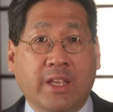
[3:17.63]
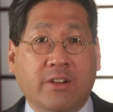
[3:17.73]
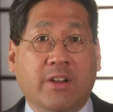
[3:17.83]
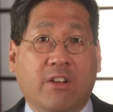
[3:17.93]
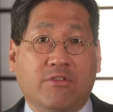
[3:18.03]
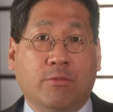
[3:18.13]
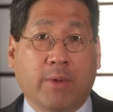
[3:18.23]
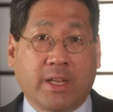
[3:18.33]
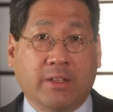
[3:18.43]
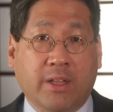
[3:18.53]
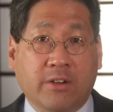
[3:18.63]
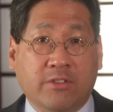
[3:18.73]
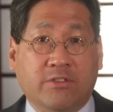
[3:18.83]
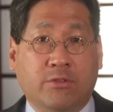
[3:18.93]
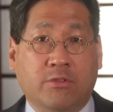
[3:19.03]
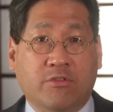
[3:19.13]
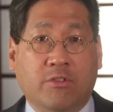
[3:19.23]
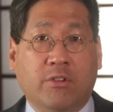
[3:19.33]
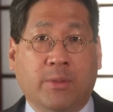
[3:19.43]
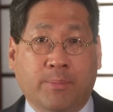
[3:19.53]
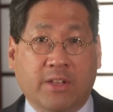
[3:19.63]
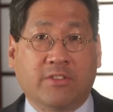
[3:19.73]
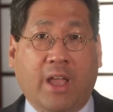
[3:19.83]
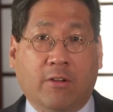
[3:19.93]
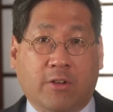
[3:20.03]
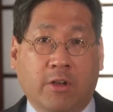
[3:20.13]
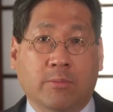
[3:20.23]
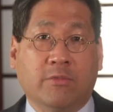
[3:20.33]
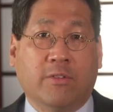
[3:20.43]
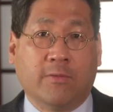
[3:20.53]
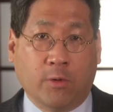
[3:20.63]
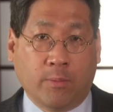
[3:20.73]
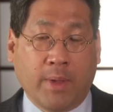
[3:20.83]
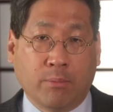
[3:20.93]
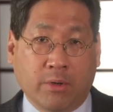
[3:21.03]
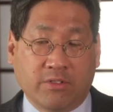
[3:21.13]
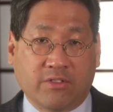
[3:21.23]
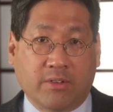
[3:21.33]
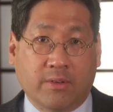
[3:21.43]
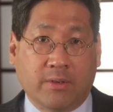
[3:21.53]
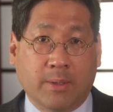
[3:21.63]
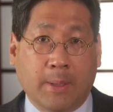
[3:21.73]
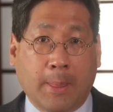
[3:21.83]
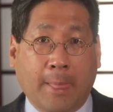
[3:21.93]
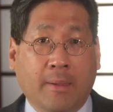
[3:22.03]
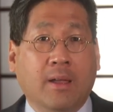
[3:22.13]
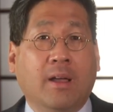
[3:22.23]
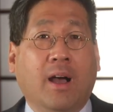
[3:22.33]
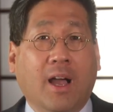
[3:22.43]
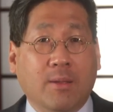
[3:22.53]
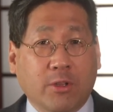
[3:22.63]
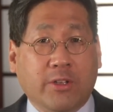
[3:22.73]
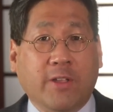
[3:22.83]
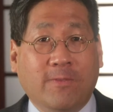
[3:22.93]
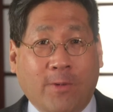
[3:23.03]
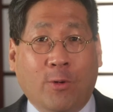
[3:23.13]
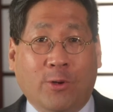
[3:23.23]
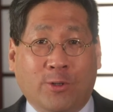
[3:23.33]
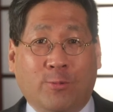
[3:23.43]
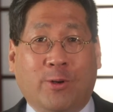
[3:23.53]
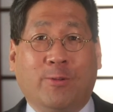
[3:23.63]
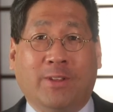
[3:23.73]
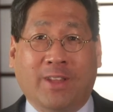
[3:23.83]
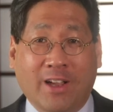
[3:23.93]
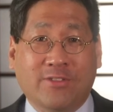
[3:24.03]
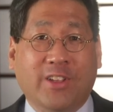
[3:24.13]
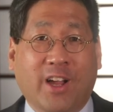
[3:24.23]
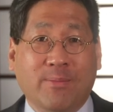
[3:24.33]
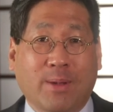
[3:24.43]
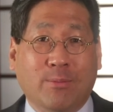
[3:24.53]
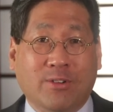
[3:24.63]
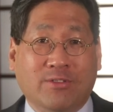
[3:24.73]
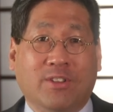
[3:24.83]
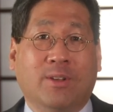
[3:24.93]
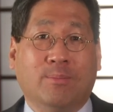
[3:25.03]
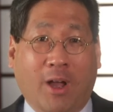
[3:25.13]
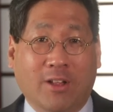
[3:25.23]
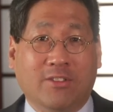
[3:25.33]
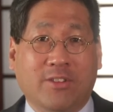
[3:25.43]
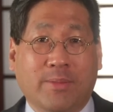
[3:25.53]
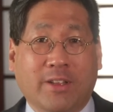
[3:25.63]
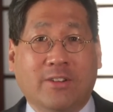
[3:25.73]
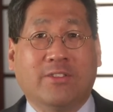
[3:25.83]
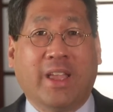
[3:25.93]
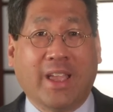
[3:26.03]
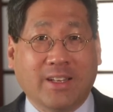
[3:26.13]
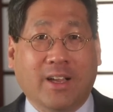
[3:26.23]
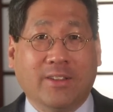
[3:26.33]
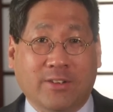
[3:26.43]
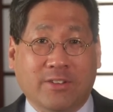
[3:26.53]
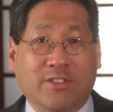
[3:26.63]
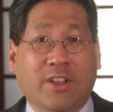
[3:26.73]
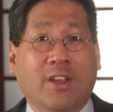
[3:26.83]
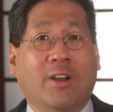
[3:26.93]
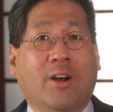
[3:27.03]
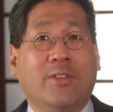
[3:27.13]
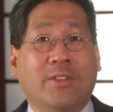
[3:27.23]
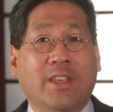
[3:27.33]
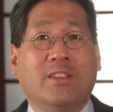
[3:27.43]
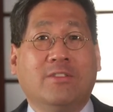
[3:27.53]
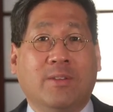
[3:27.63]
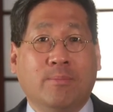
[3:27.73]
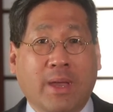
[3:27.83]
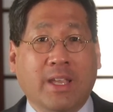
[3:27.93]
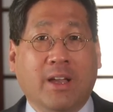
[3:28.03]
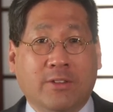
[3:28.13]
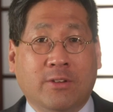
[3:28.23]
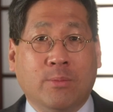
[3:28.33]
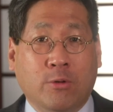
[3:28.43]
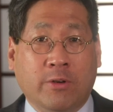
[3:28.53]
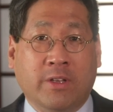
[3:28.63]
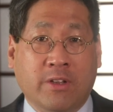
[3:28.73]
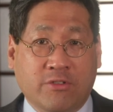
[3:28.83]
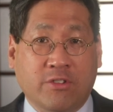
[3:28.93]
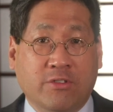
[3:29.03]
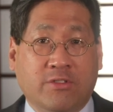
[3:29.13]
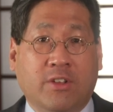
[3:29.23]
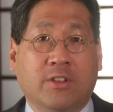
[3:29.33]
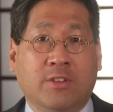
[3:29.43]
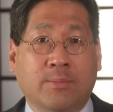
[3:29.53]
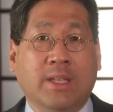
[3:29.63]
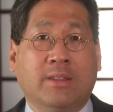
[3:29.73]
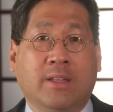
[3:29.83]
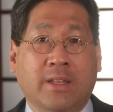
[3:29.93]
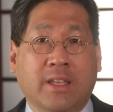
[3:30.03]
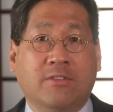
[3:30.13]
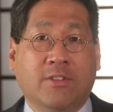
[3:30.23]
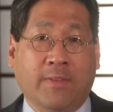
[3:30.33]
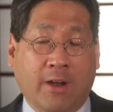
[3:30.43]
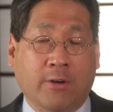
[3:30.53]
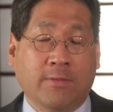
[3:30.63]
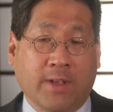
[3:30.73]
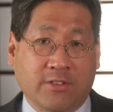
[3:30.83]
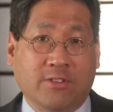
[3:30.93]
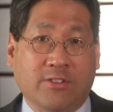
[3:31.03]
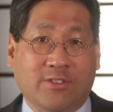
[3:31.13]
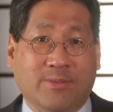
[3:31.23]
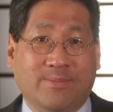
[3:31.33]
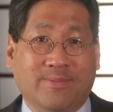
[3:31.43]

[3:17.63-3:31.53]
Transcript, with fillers: international regulators to ensure the best outcomes for members. I'm looking forward to working with ICI members, policymakers, and others on these and many other important issues to meet the needs of our investors.